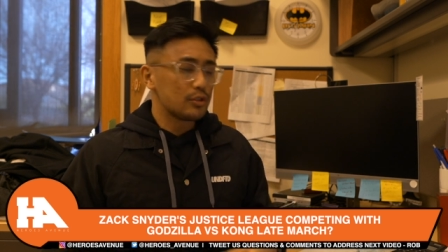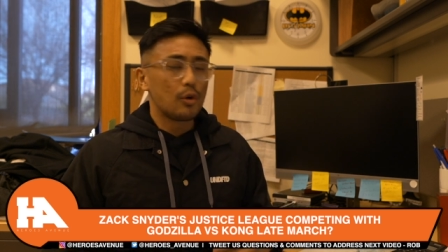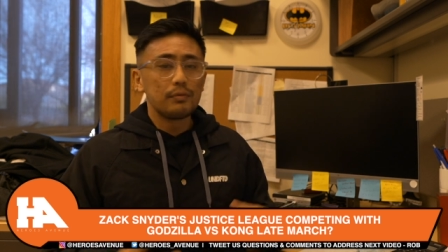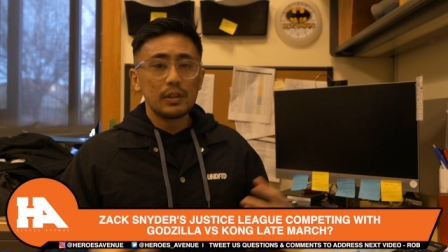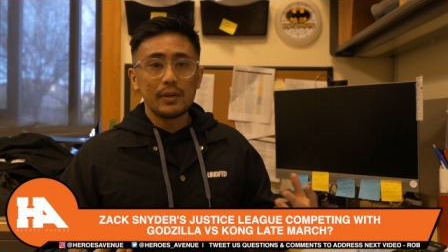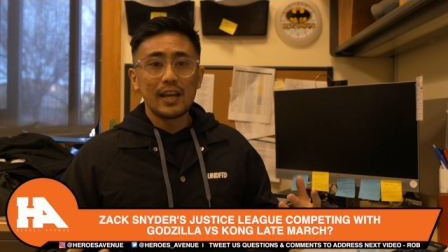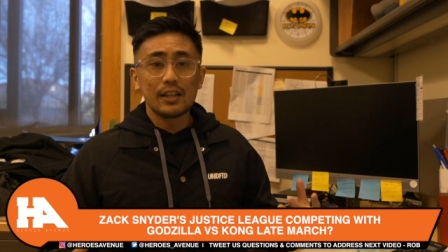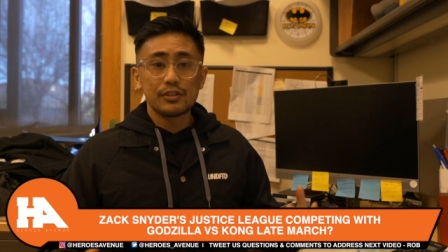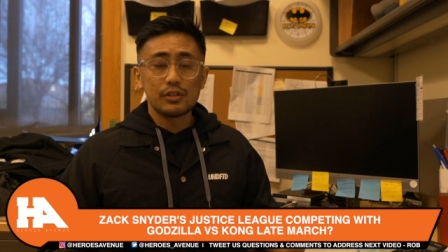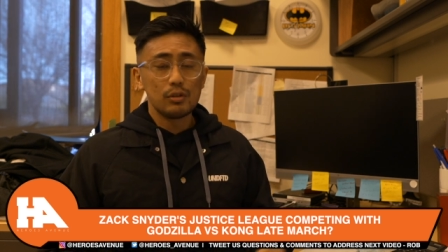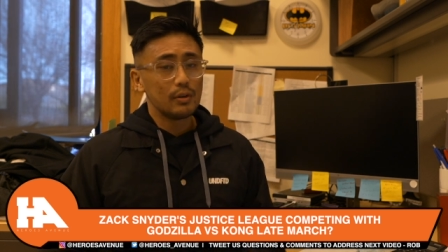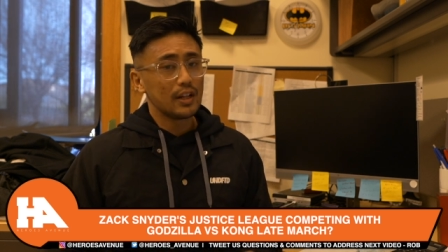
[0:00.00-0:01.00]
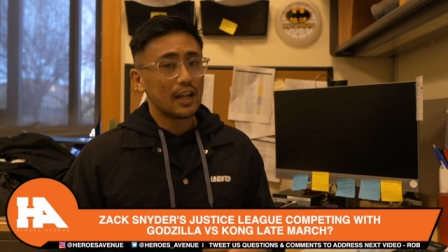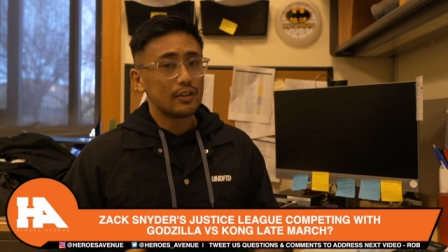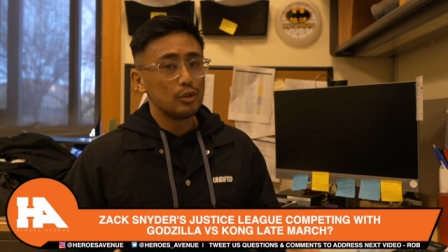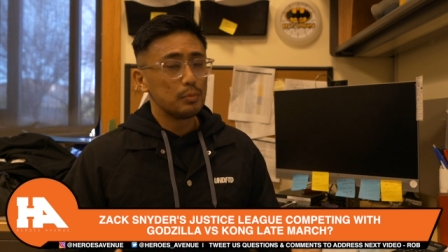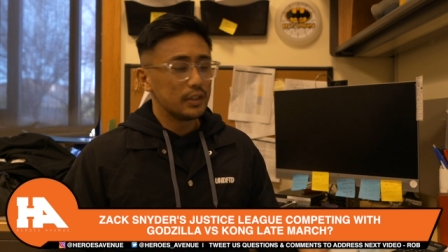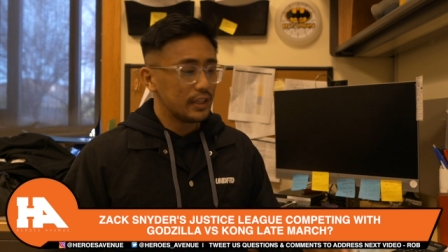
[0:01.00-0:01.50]
Hopefully we get it soon, and I
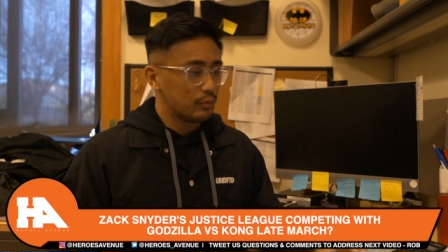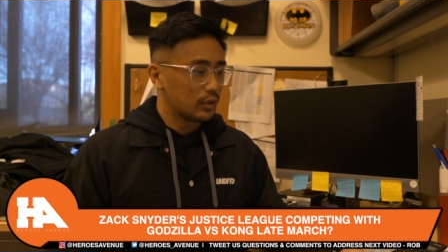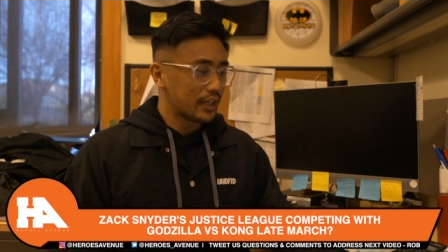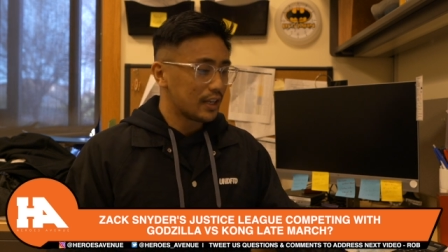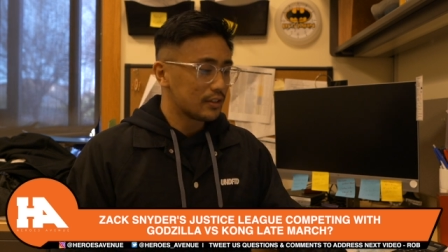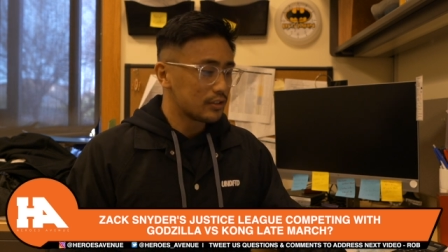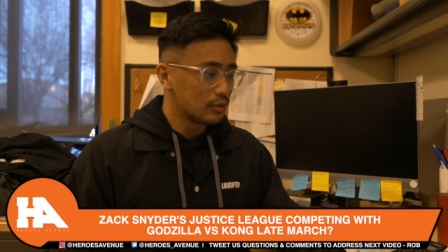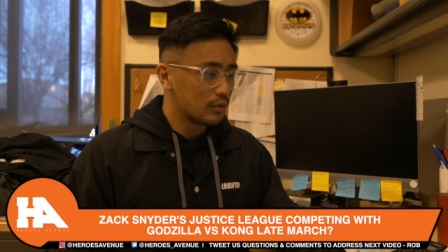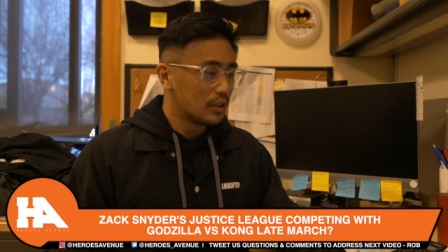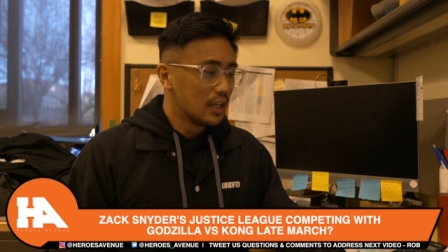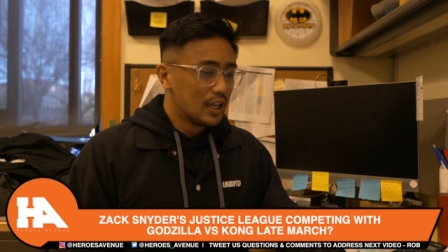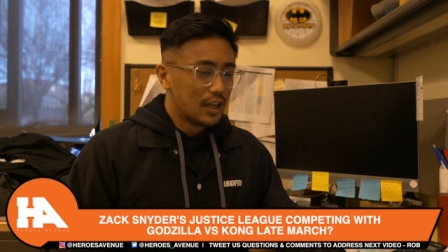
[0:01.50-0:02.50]
do believe we'll get it soon